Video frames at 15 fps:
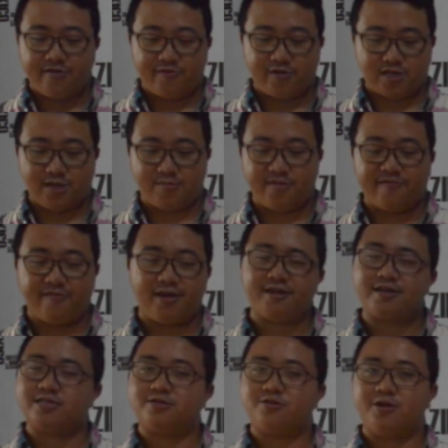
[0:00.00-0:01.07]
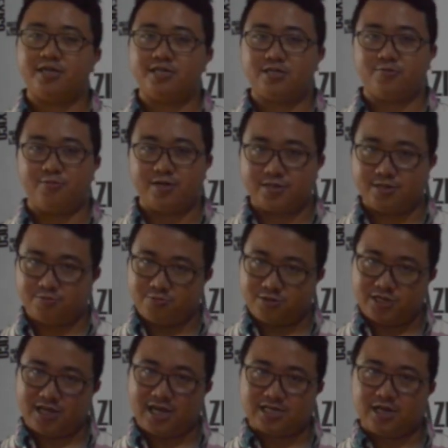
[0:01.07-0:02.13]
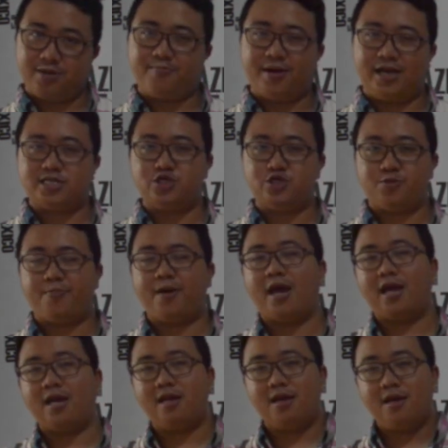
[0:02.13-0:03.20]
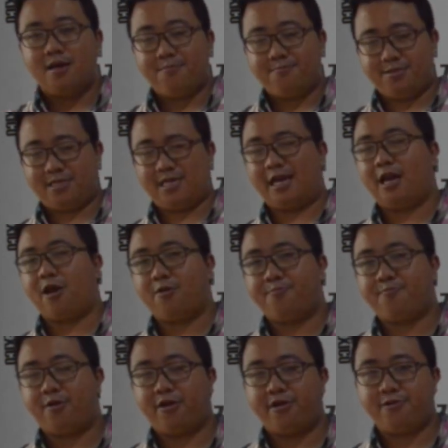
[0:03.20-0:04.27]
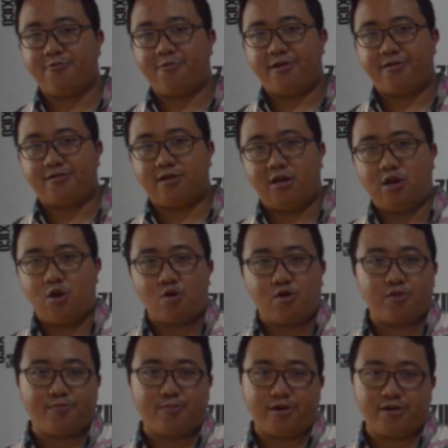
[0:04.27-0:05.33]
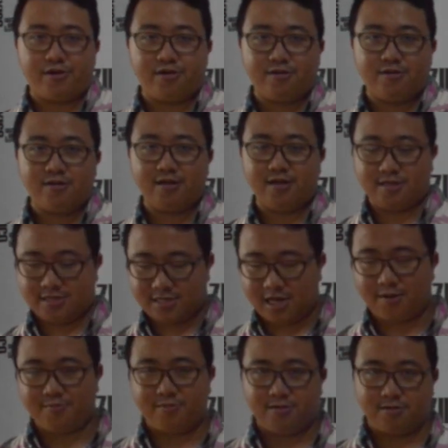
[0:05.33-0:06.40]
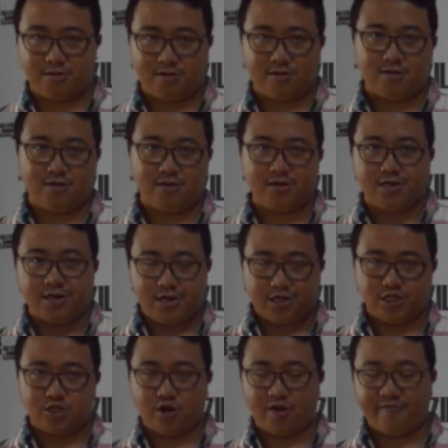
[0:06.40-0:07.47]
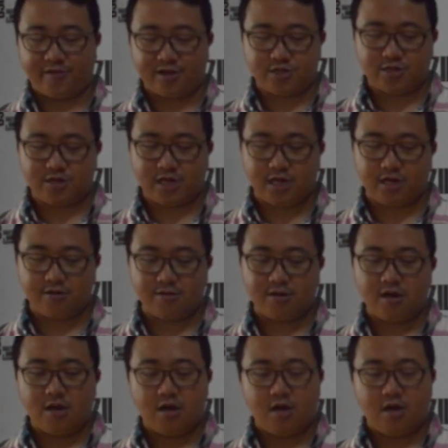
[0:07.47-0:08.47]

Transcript: For example, Trans, which is actually based in Japan, but they now partner with a local partner and set up a joint venture here.